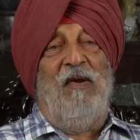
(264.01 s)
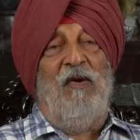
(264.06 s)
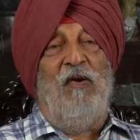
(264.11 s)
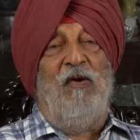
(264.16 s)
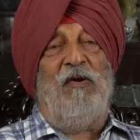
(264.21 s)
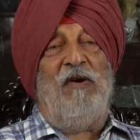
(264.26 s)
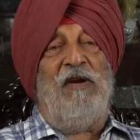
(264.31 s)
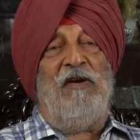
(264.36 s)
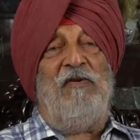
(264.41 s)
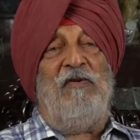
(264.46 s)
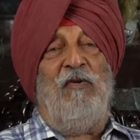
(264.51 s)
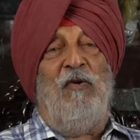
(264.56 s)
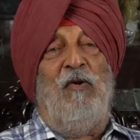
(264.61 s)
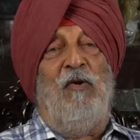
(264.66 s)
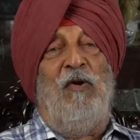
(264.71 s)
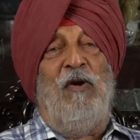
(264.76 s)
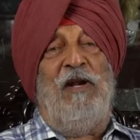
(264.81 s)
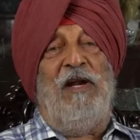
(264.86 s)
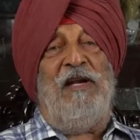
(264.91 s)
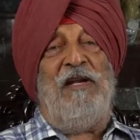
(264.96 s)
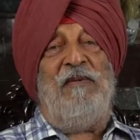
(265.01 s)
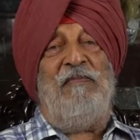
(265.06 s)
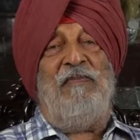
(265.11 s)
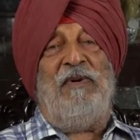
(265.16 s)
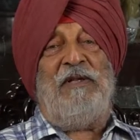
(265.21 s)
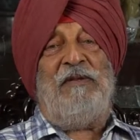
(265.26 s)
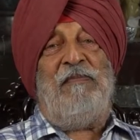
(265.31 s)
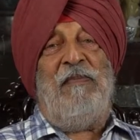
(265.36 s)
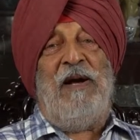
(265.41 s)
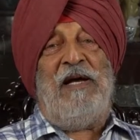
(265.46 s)
or enroll any
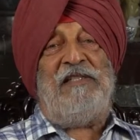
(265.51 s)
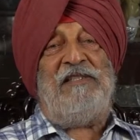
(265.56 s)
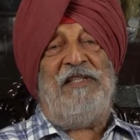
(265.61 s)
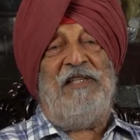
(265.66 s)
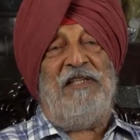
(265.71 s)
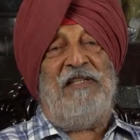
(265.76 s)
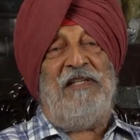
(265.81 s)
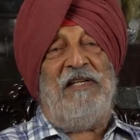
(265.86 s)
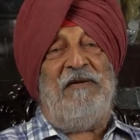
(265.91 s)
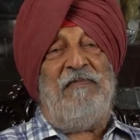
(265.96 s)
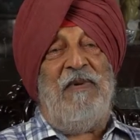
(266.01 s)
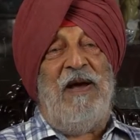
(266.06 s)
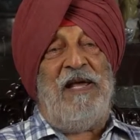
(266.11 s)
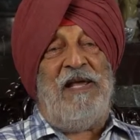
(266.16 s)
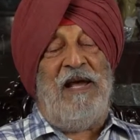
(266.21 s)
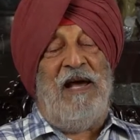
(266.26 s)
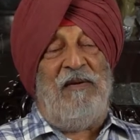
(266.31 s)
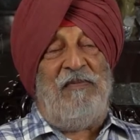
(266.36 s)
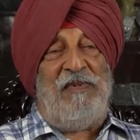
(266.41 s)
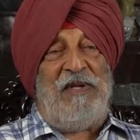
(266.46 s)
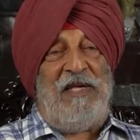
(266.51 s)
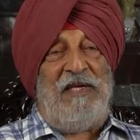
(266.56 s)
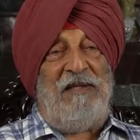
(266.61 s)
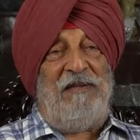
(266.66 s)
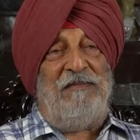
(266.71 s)
badbashis in my army.